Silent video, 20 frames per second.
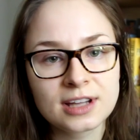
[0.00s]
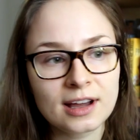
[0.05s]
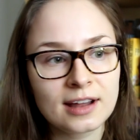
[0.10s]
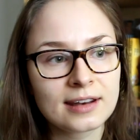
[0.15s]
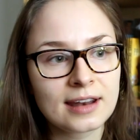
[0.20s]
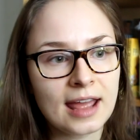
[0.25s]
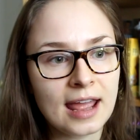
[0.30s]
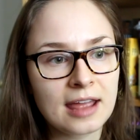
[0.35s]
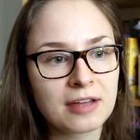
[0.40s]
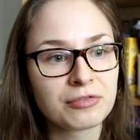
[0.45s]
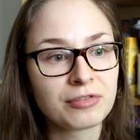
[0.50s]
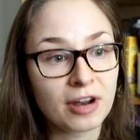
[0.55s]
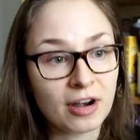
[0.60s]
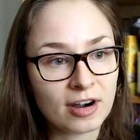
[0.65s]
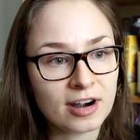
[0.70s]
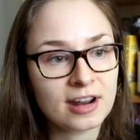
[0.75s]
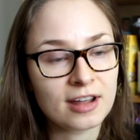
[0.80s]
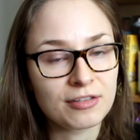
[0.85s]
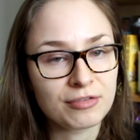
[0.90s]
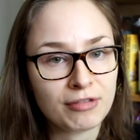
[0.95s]
done a
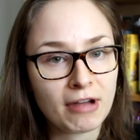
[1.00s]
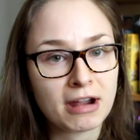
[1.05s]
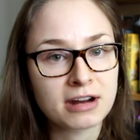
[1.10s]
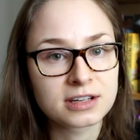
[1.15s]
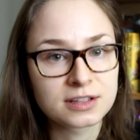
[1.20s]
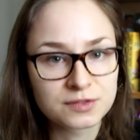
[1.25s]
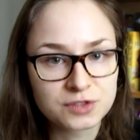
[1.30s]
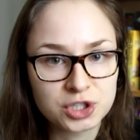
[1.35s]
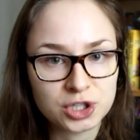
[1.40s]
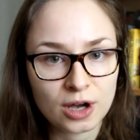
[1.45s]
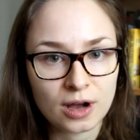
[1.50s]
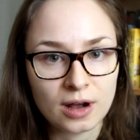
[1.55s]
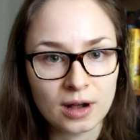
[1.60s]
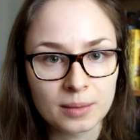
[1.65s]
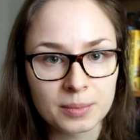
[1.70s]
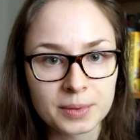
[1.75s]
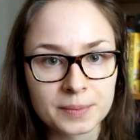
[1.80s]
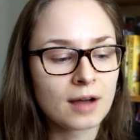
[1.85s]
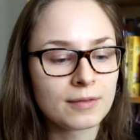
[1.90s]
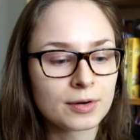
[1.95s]
very effective
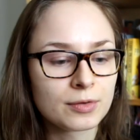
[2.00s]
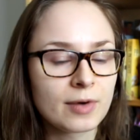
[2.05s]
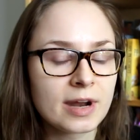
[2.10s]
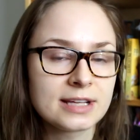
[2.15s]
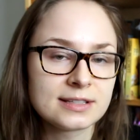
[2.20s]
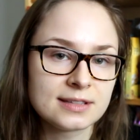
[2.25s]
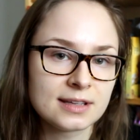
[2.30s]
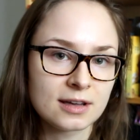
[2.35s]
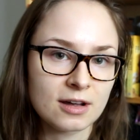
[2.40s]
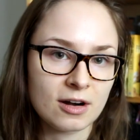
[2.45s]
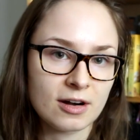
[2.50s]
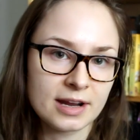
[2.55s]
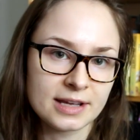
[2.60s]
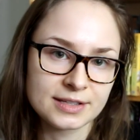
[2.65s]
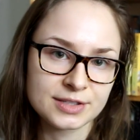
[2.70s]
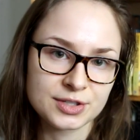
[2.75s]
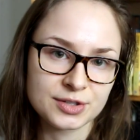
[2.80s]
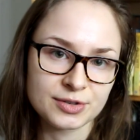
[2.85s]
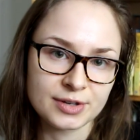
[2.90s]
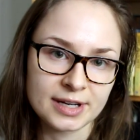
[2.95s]
job of erasing our
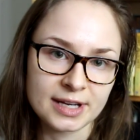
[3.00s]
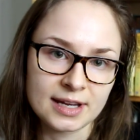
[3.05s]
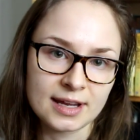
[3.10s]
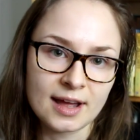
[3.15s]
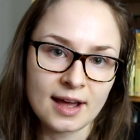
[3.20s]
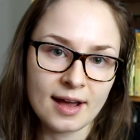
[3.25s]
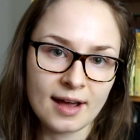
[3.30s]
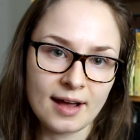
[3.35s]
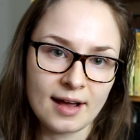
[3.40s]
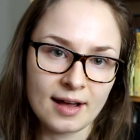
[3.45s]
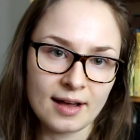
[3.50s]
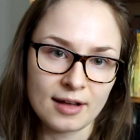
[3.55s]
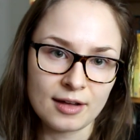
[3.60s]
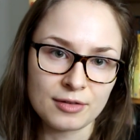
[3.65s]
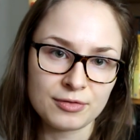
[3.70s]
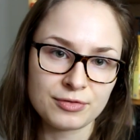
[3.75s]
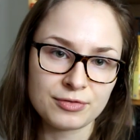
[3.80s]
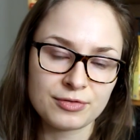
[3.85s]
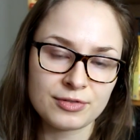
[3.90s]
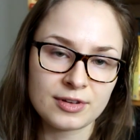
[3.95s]
history
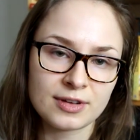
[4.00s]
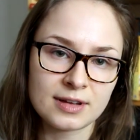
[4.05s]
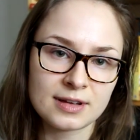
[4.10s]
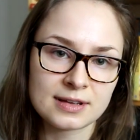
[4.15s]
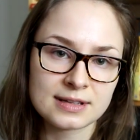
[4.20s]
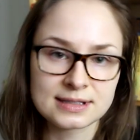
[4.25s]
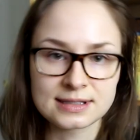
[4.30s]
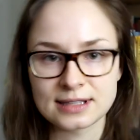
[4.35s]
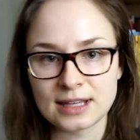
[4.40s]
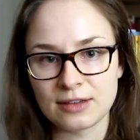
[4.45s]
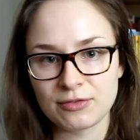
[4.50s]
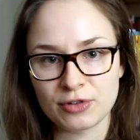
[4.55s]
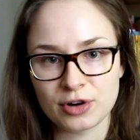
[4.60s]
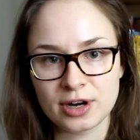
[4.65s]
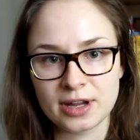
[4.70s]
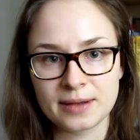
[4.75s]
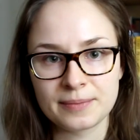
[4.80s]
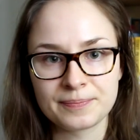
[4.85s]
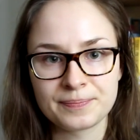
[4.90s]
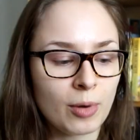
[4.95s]
of
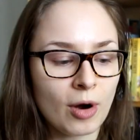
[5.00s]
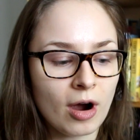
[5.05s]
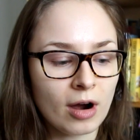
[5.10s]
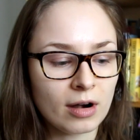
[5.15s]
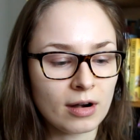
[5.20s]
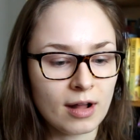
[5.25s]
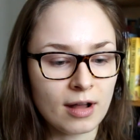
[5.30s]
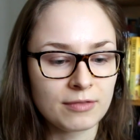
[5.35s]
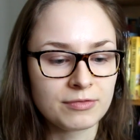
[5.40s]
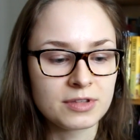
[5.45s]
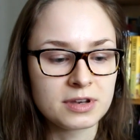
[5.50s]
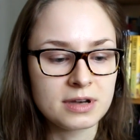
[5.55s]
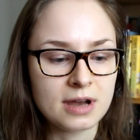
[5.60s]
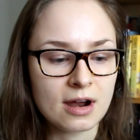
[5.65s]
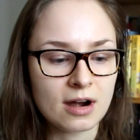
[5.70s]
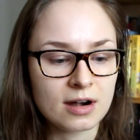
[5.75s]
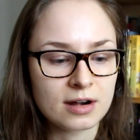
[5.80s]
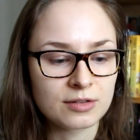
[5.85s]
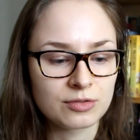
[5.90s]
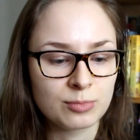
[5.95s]
slavery. Part of the
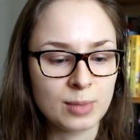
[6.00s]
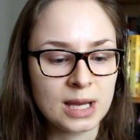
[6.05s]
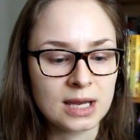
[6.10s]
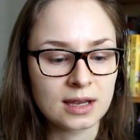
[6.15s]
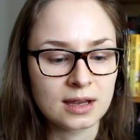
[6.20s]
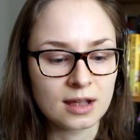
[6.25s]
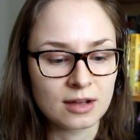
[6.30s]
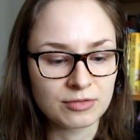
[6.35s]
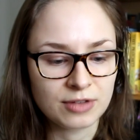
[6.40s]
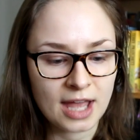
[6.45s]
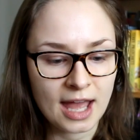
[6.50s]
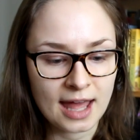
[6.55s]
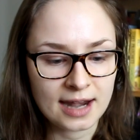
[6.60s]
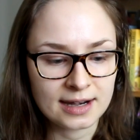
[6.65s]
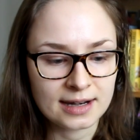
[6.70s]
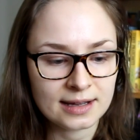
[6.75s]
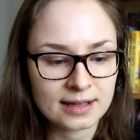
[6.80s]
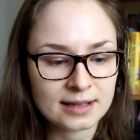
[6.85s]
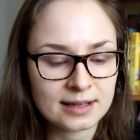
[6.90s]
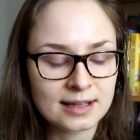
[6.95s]
narrative making of
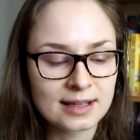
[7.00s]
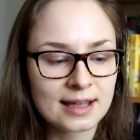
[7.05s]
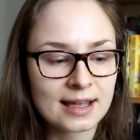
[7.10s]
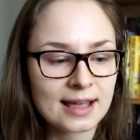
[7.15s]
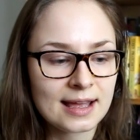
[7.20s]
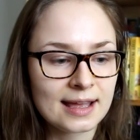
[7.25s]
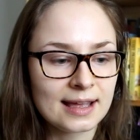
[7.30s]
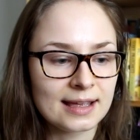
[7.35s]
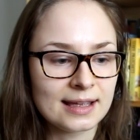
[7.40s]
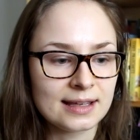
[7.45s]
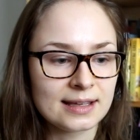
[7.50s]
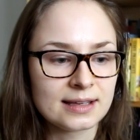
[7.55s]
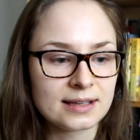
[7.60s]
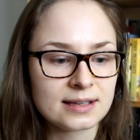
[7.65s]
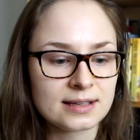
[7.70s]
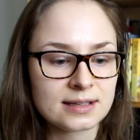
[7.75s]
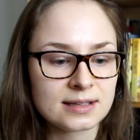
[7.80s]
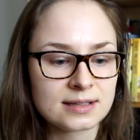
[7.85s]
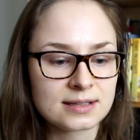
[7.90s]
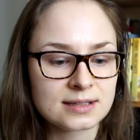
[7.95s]
Canada
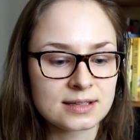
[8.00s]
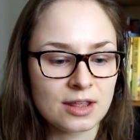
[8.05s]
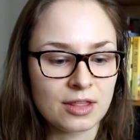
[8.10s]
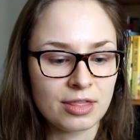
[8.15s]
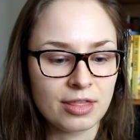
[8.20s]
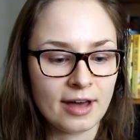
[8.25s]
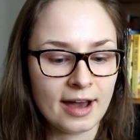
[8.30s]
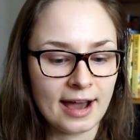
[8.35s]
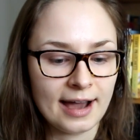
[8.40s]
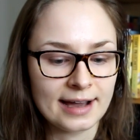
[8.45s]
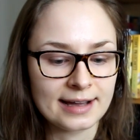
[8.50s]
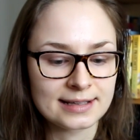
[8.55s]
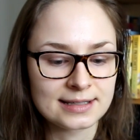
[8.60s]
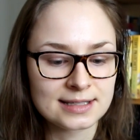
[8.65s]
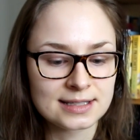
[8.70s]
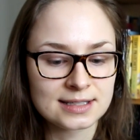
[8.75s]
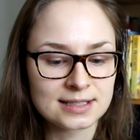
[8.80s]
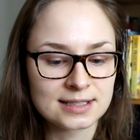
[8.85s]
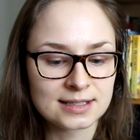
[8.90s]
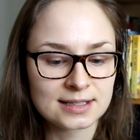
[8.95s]
is
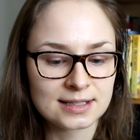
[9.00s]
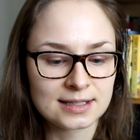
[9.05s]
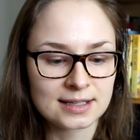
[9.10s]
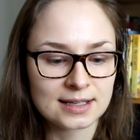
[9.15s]
that